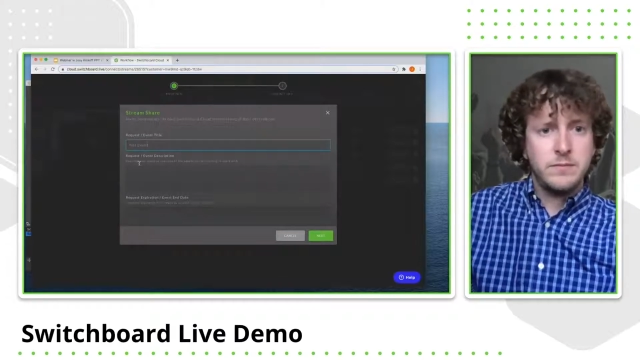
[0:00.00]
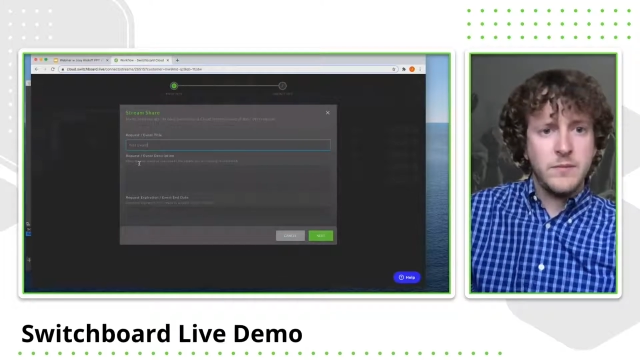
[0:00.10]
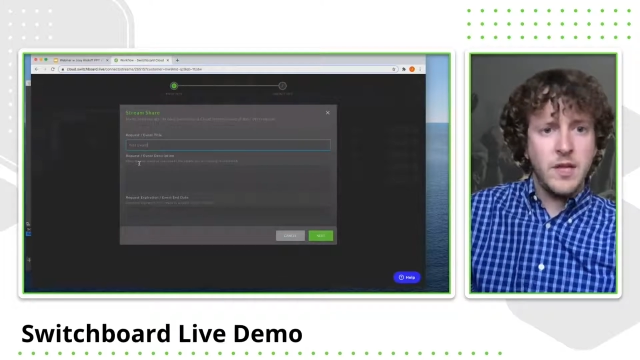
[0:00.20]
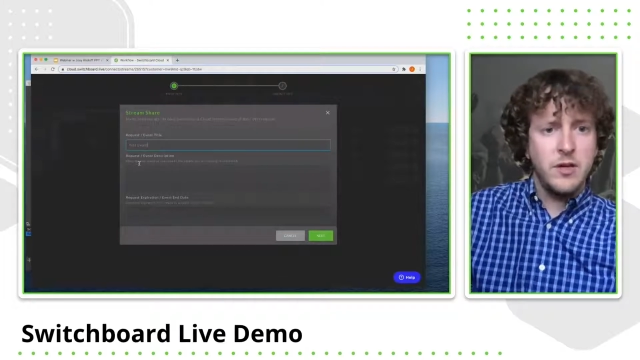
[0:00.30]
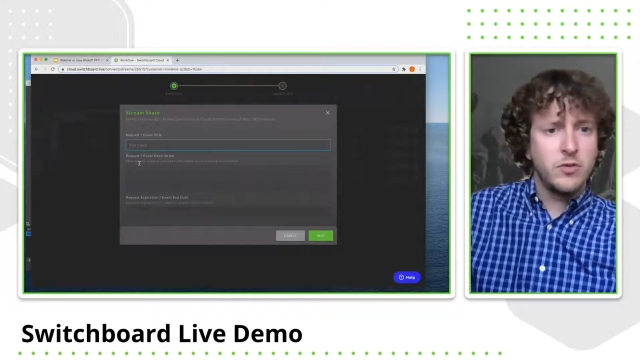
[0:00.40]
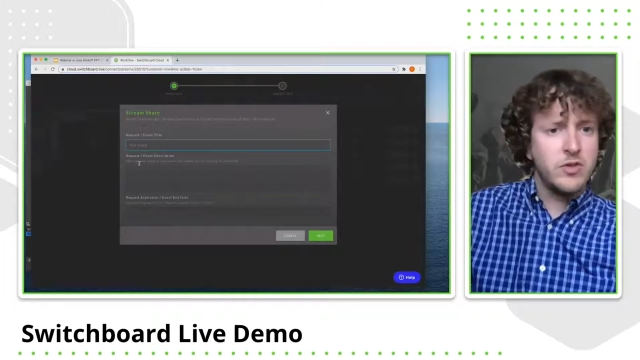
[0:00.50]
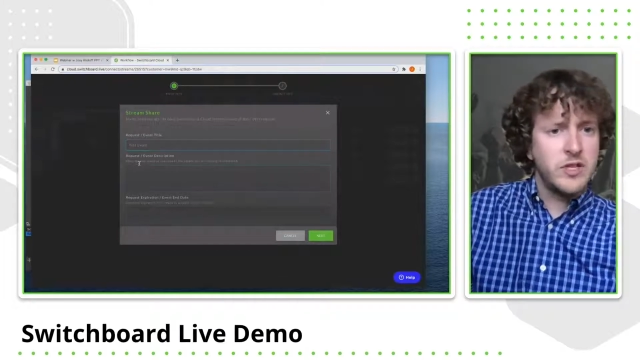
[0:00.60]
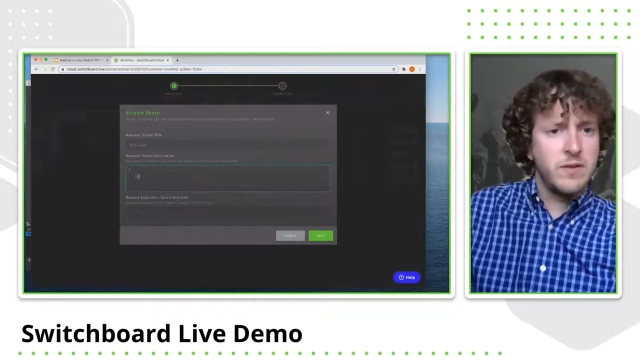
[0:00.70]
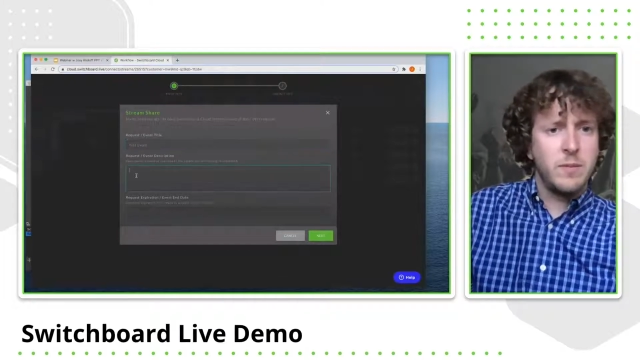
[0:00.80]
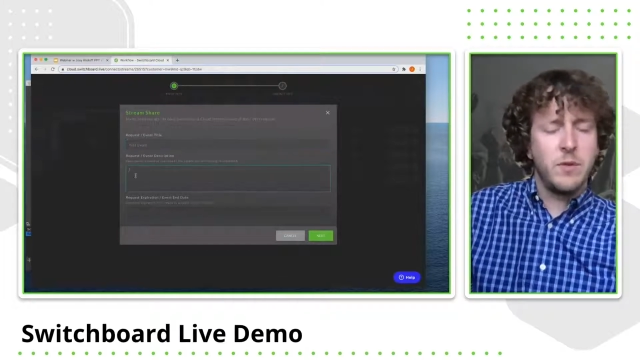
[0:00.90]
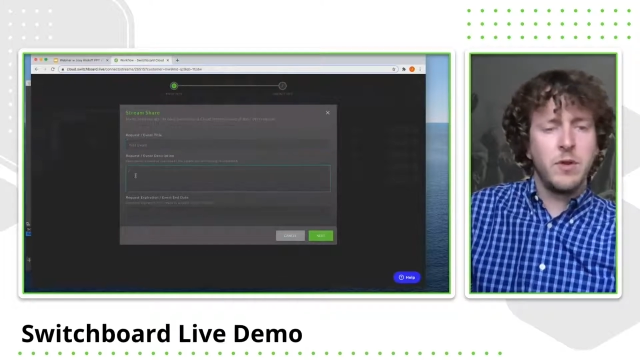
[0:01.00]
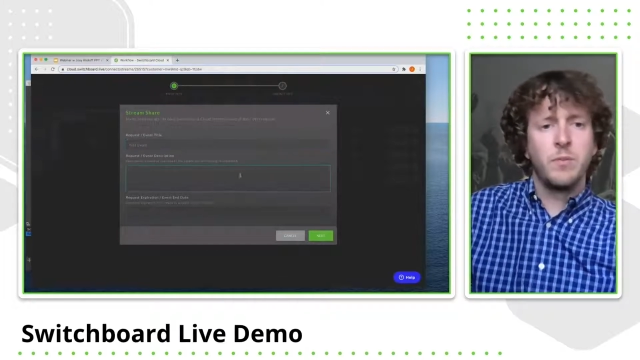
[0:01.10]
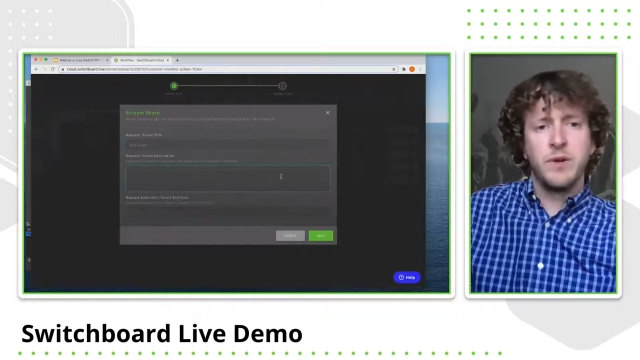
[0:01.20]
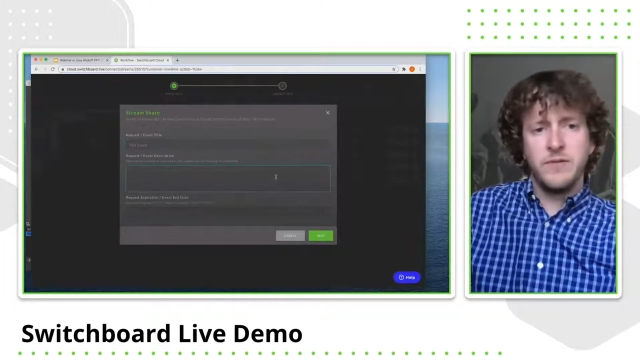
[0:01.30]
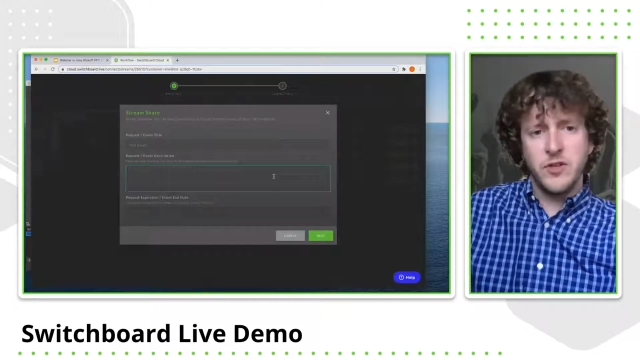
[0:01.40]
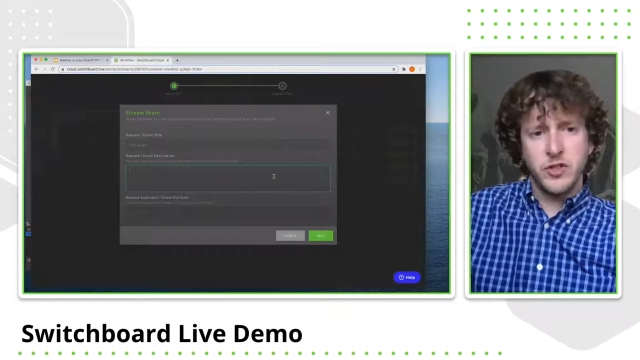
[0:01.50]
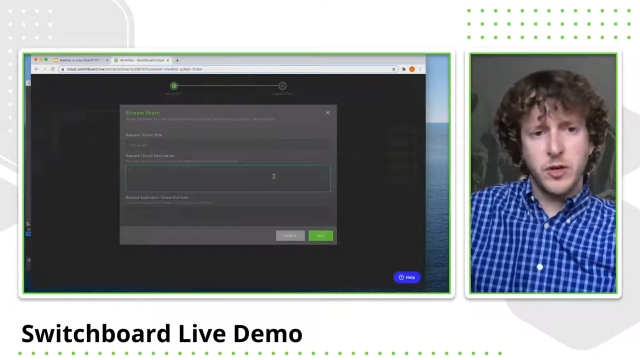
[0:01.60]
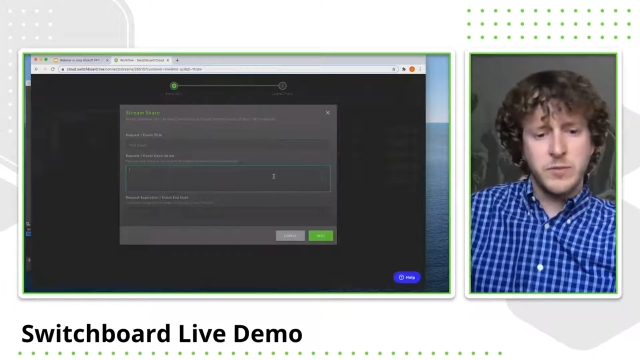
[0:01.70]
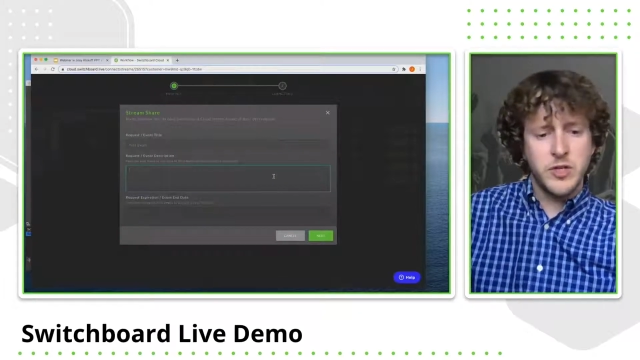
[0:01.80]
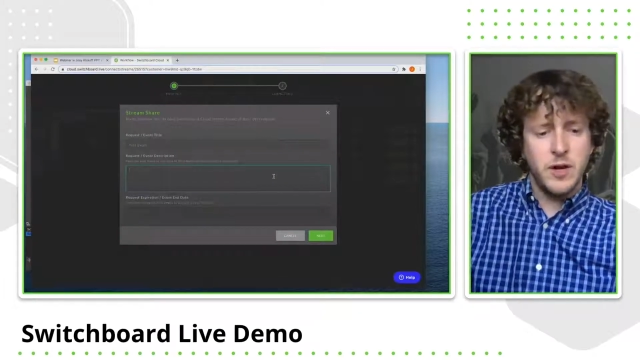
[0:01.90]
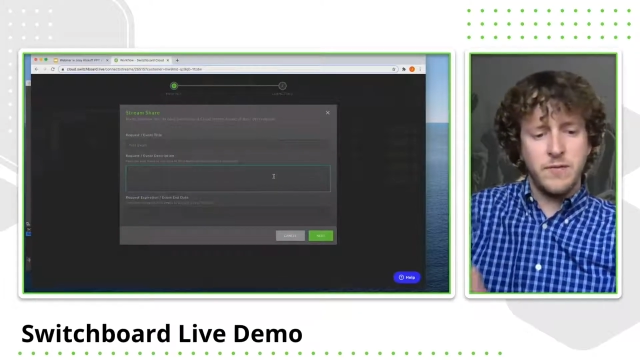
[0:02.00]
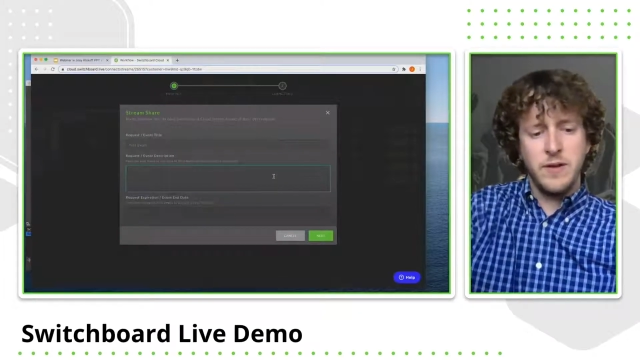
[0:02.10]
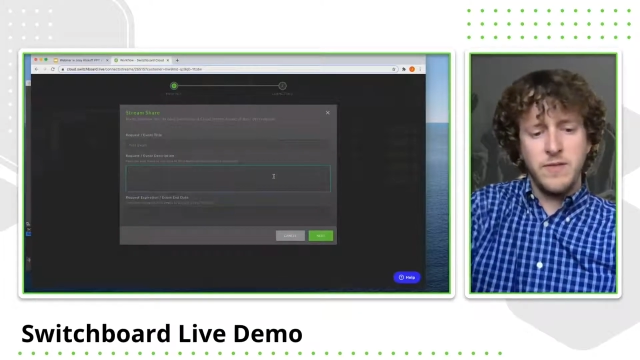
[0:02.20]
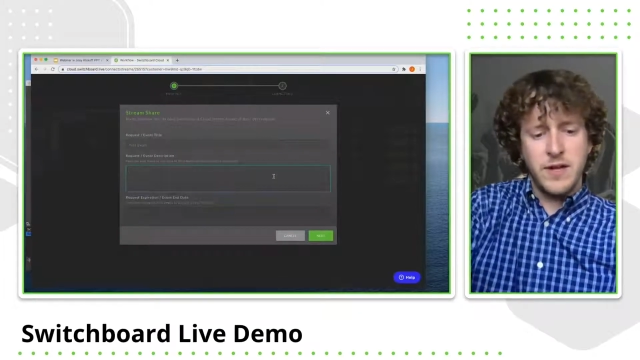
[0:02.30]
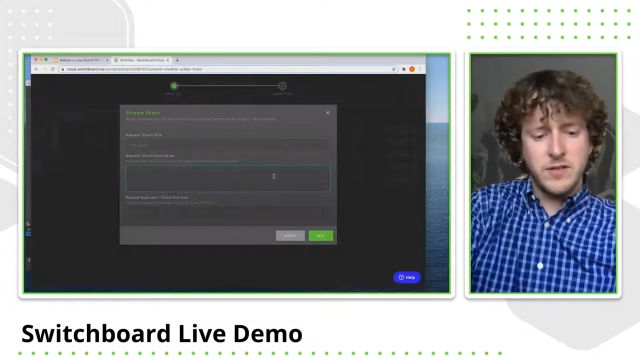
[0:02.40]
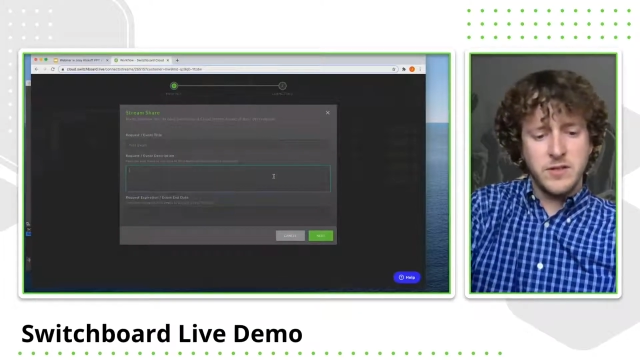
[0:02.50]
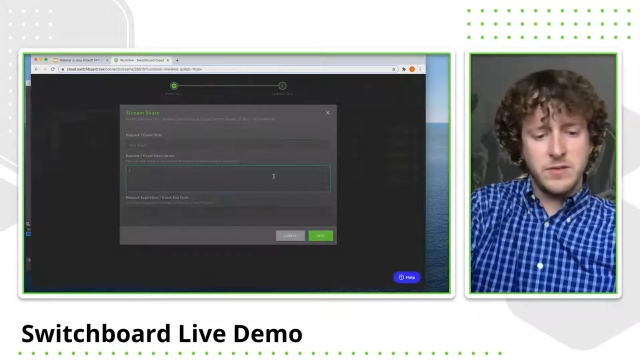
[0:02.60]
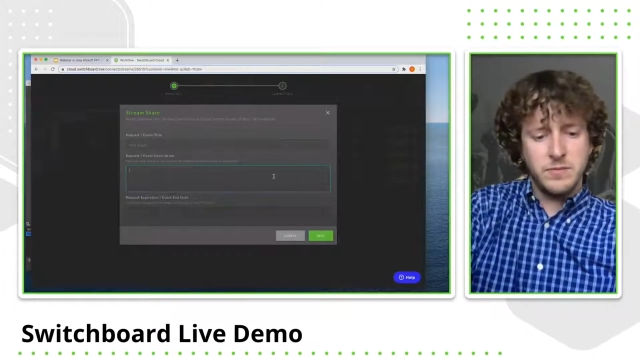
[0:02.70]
And you'll just give them a little brief description of the event.